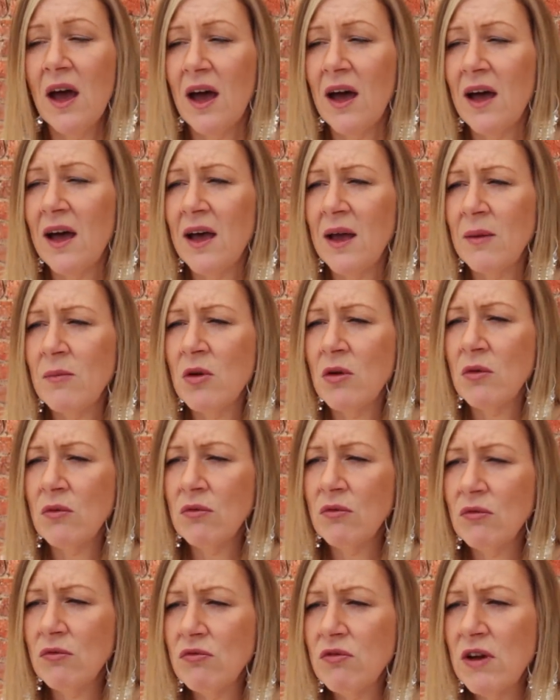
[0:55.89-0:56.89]
I'm
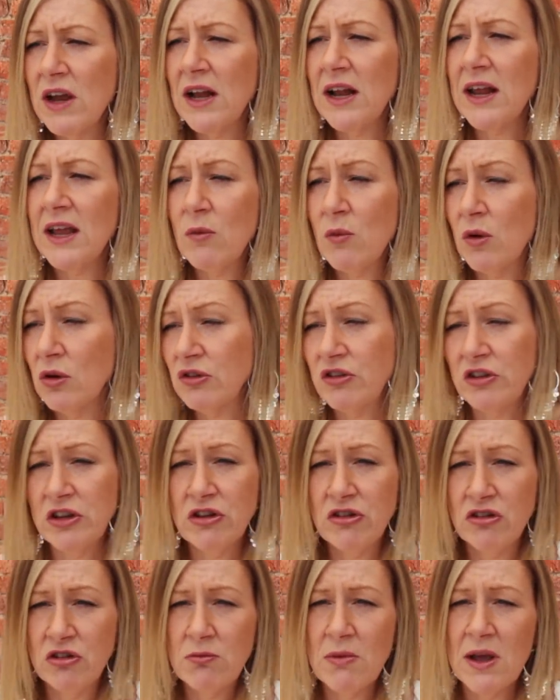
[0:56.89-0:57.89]
really
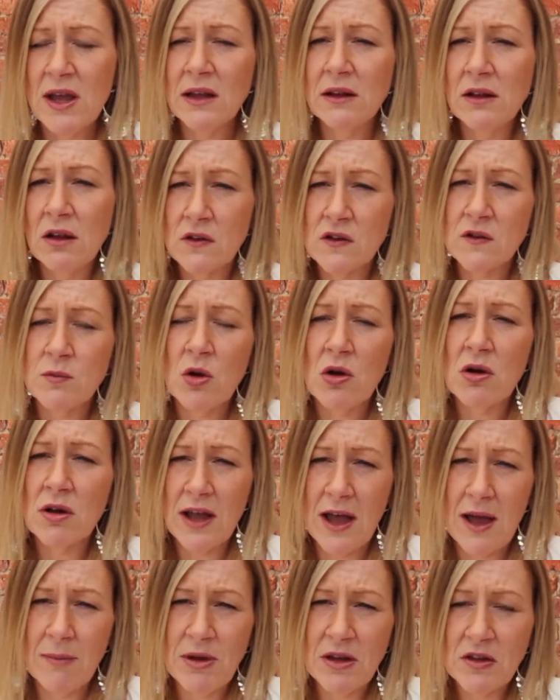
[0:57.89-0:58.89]
wanting to make lots more
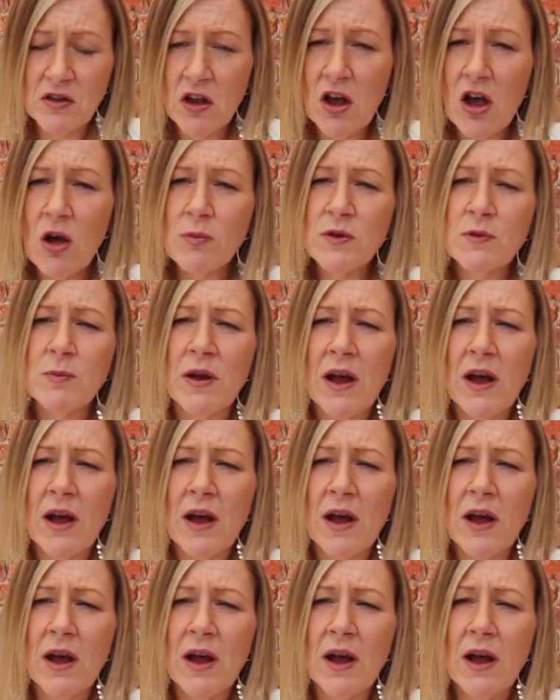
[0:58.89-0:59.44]
cami tops,